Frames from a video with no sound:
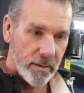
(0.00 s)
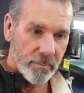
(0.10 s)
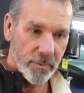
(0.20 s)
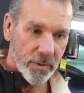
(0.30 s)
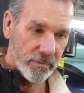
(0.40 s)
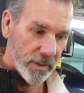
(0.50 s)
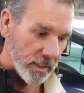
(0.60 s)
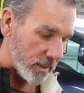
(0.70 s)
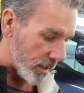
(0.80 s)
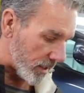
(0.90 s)
up
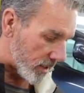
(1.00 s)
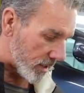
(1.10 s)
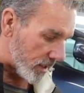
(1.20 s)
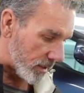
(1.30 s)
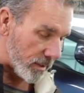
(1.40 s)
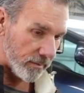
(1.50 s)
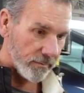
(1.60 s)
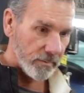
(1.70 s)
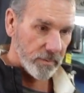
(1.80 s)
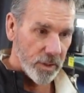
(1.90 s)
previously. I just need to
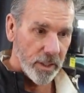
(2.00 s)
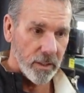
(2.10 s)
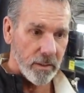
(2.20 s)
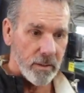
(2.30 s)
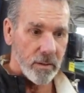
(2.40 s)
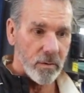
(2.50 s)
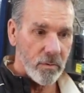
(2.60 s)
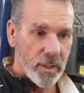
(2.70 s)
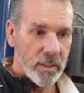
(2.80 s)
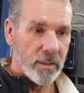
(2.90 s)
check the toe
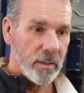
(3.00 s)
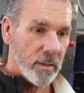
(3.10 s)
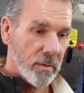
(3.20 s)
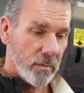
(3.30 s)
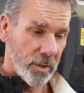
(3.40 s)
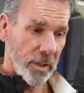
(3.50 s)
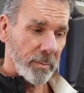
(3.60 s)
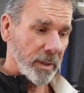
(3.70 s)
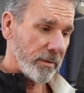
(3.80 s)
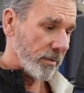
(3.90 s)
in, which
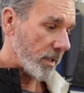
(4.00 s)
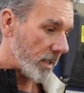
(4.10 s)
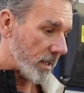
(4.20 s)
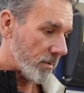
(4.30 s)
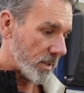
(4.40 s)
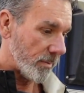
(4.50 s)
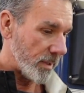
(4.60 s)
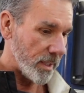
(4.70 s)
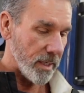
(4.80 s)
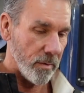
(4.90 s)
I believe right now is a
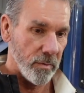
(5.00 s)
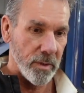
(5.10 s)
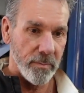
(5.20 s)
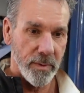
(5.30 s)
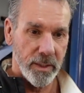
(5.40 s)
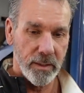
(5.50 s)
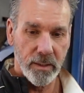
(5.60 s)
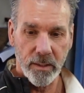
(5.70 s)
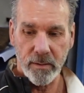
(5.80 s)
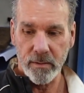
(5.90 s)
bit out, but